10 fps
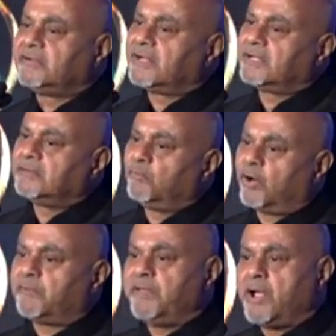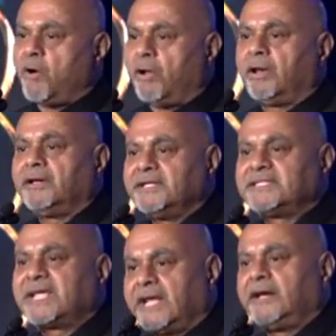what we call this
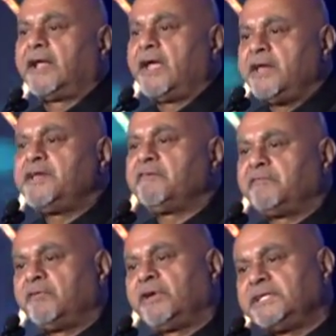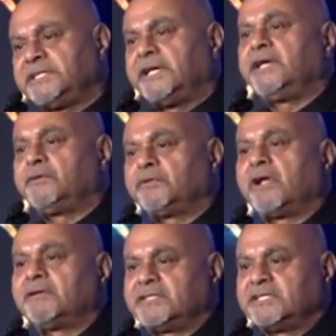Canada-India Foundation in
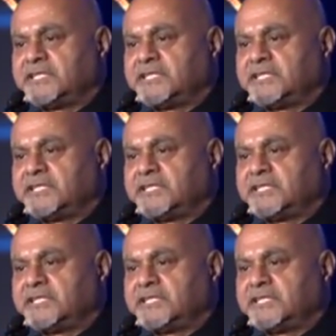2007.